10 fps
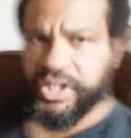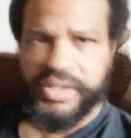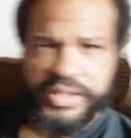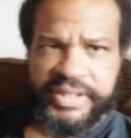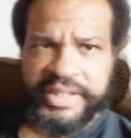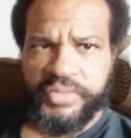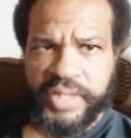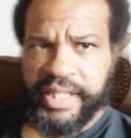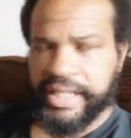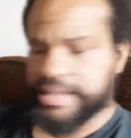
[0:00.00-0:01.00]
So those things
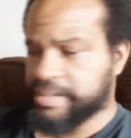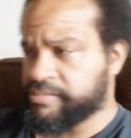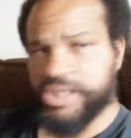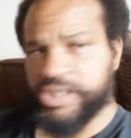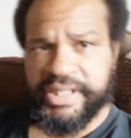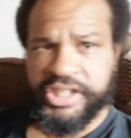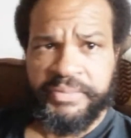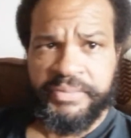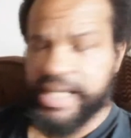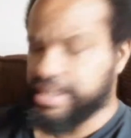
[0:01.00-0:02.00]
worked against him. Floyd's a
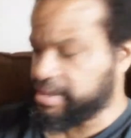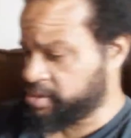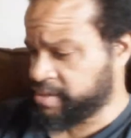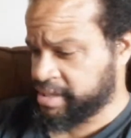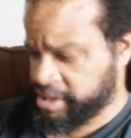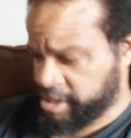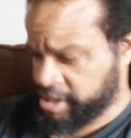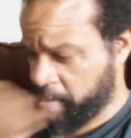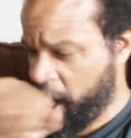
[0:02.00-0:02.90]
gym rat. He's always in the gym.